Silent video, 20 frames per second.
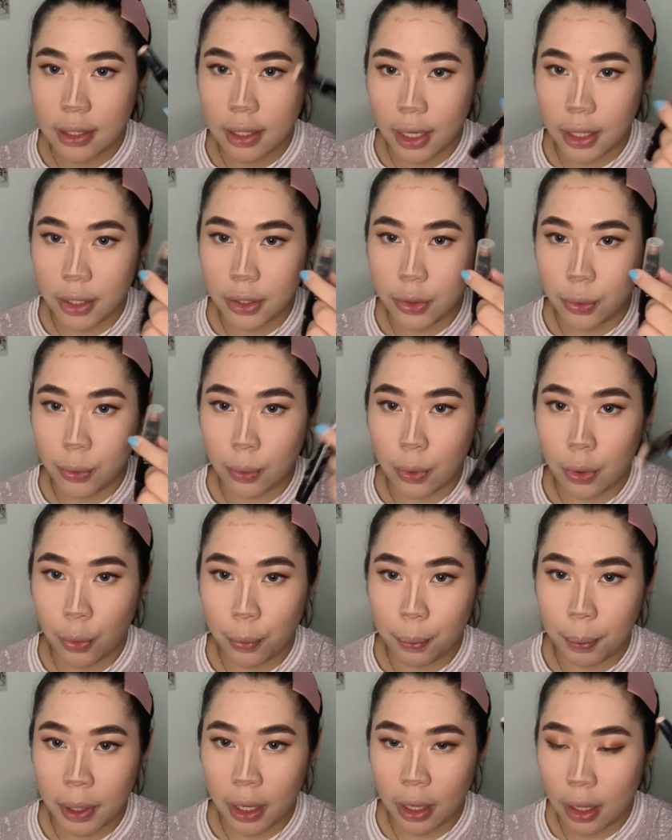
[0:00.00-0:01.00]
a duo
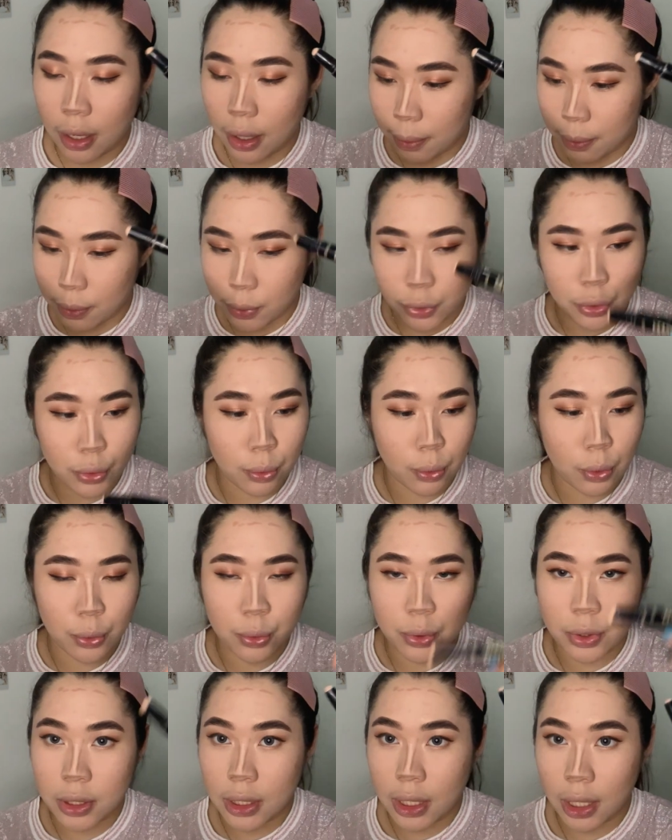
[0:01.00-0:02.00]

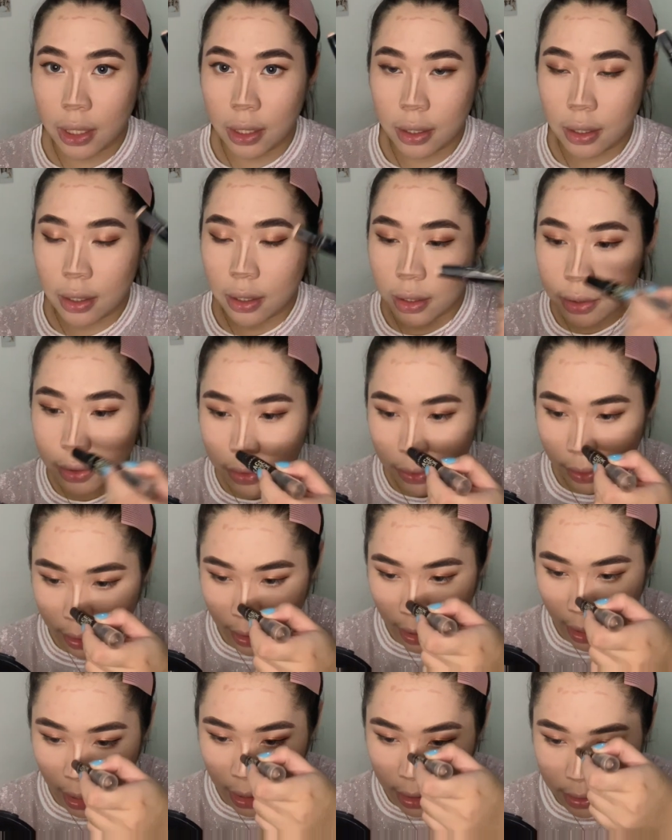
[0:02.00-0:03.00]
stick, so it
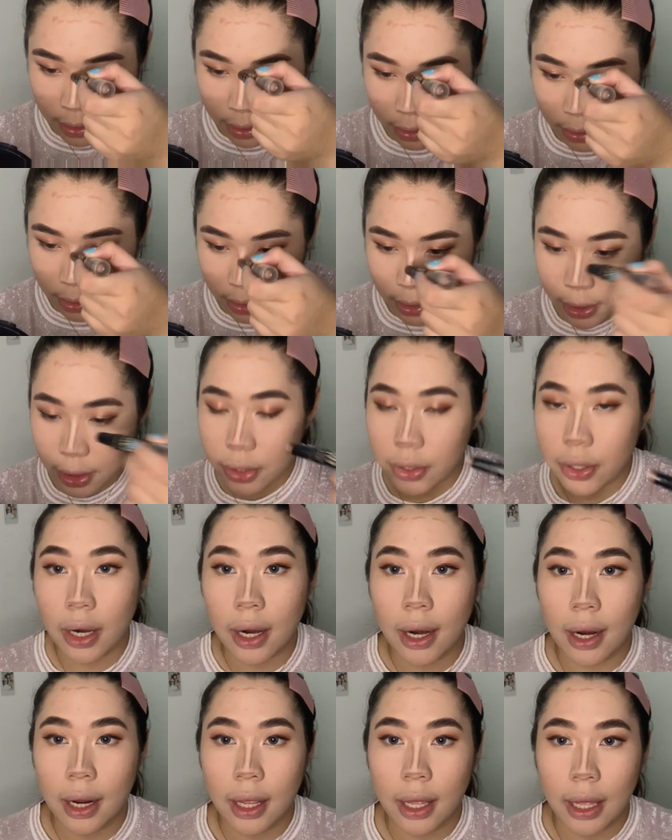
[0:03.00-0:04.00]
has concealer
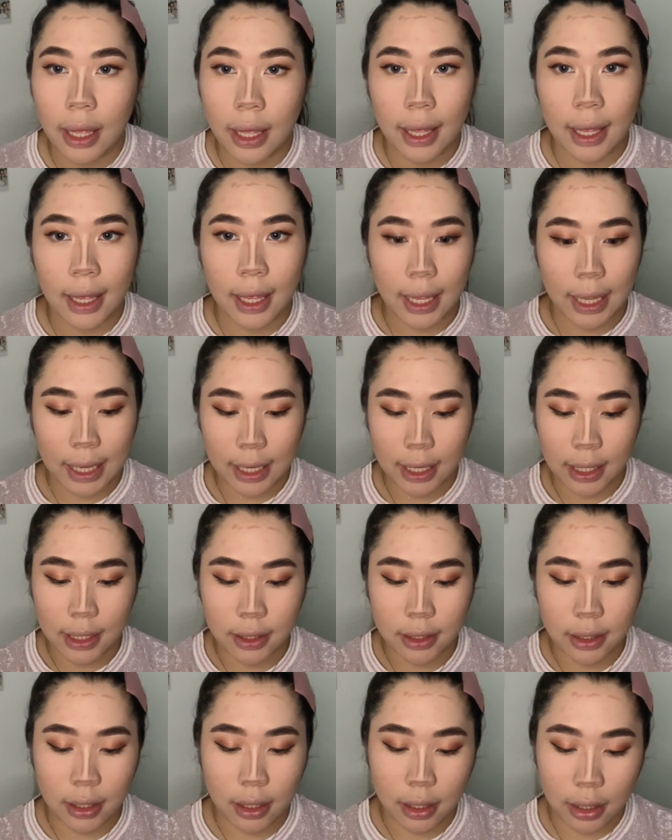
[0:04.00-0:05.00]
and
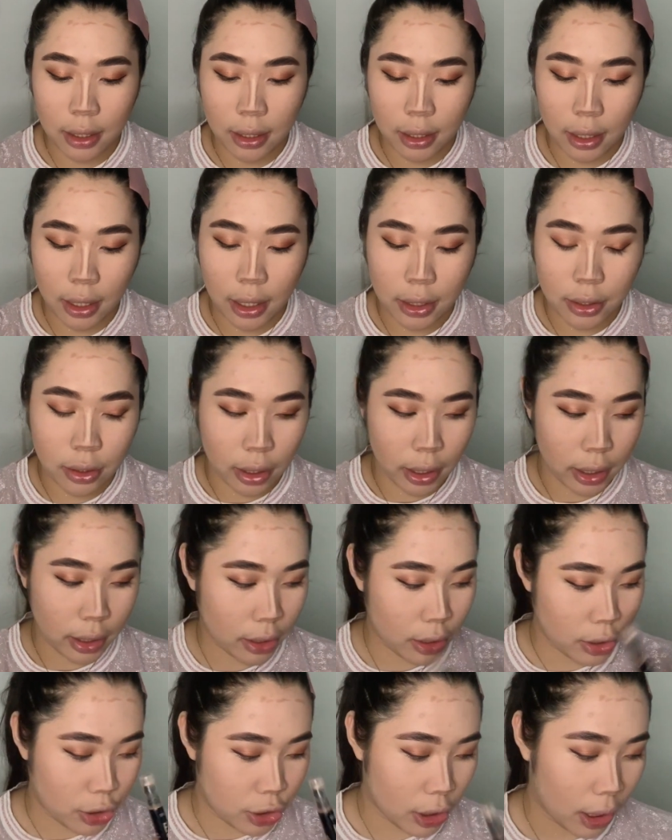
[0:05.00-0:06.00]
a dark
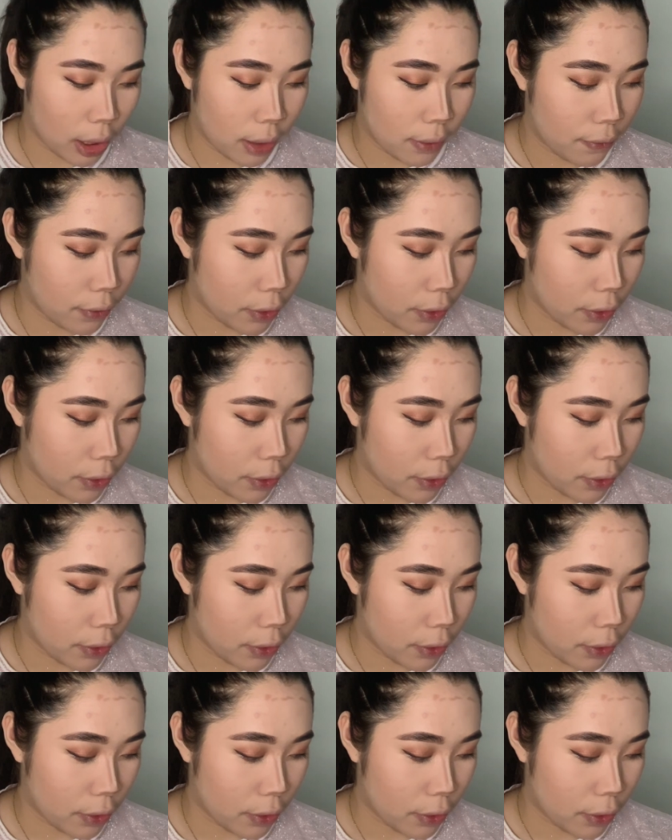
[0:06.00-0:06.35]
shade for